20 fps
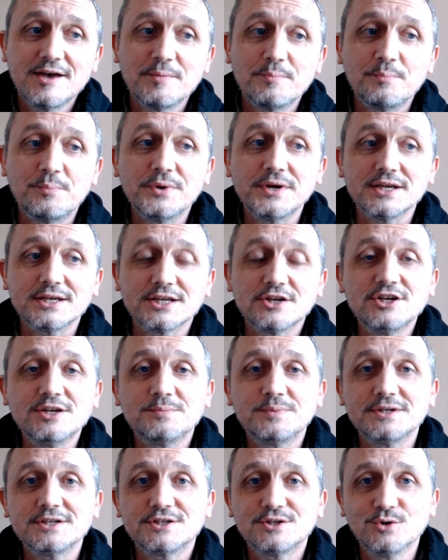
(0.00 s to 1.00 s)
but it had only
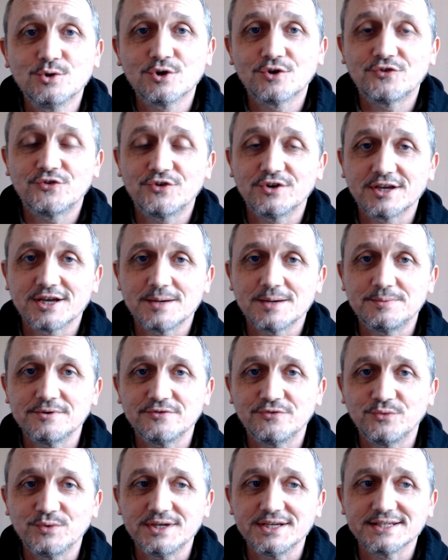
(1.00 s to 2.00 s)
been talk for a couple of
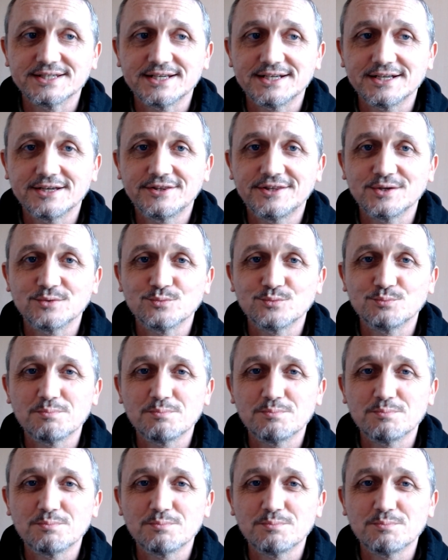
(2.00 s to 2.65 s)
weeks and nothing